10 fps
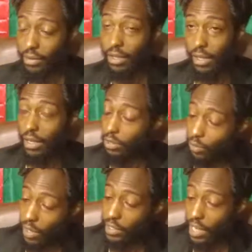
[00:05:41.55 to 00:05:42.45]
It's
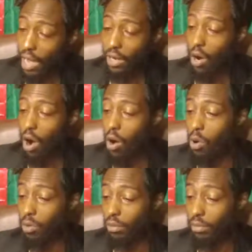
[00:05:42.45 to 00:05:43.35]
really time to go
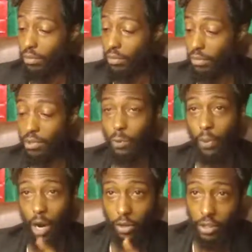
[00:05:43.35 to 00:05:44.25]
home.
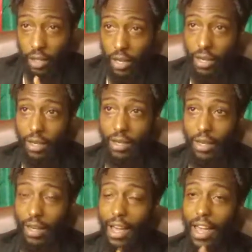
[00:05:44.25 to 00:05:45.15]
Spiritually
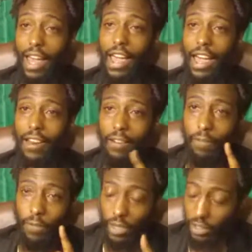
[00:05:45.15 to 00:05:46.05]
and
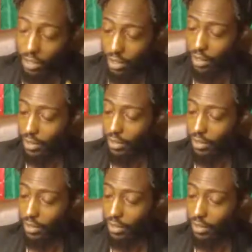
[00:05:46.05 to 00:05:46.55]
physically.